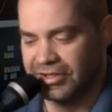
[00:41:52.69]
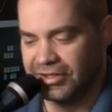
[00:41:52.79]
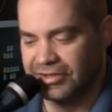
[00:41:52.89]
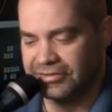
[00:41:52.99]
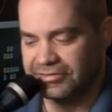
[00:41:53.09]

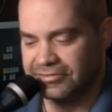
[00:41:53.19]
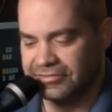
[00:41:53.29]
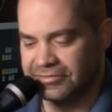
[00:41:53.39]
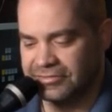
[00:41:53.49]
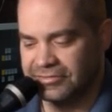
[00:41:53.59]
Uh,
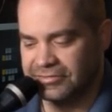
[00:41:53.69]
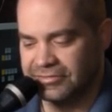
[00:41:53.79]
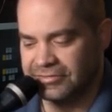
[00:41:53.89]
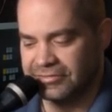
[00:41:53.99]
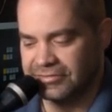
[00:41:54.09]

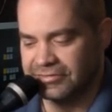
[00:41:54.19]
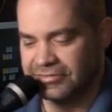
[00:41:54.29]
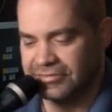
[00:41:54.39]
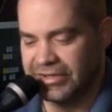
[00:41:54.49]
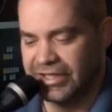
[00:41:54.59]

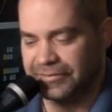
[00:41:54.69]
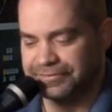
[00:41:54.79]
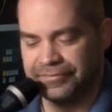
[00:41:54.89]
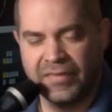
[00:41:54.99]
yeah.